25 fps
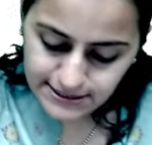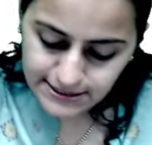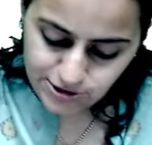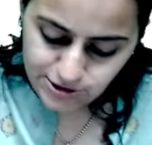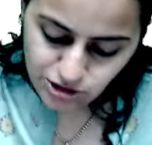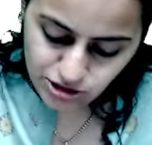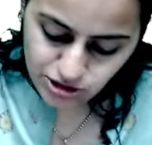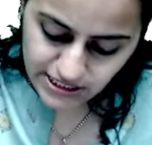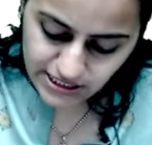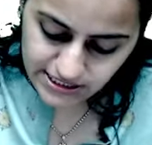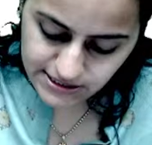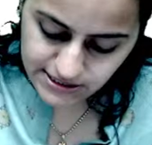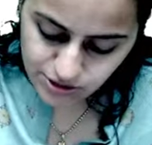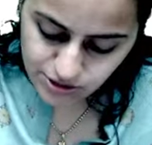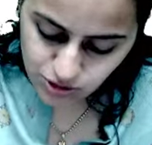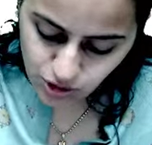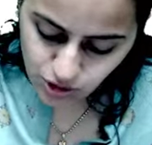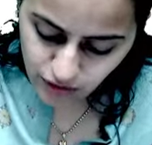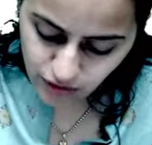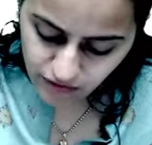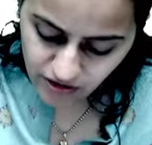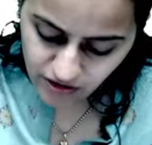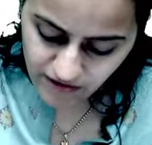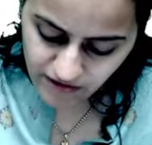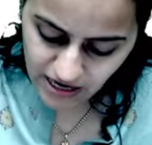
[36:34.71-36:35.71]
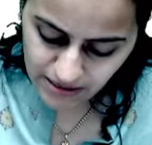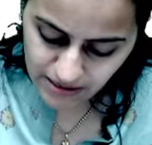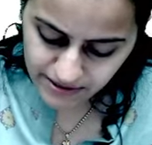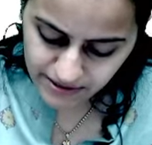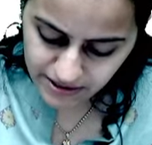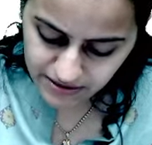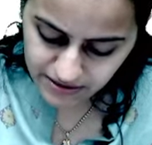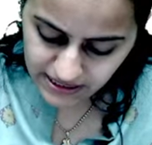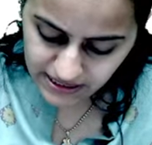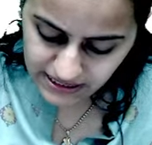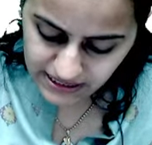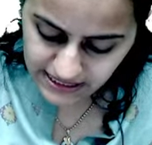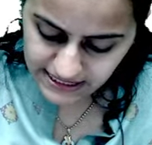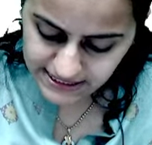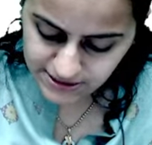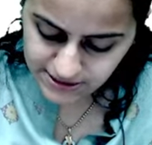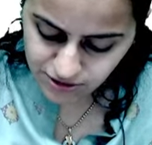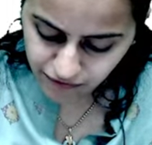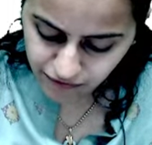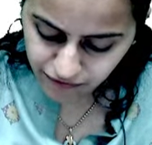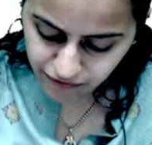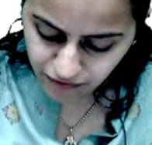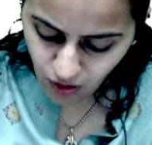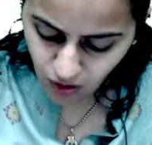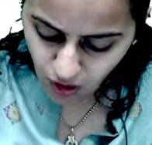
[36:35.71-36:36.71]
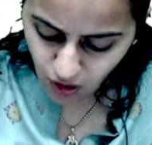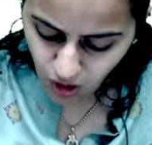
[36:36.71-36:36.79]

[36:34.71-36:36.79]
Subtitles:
So, there is overwhelming release of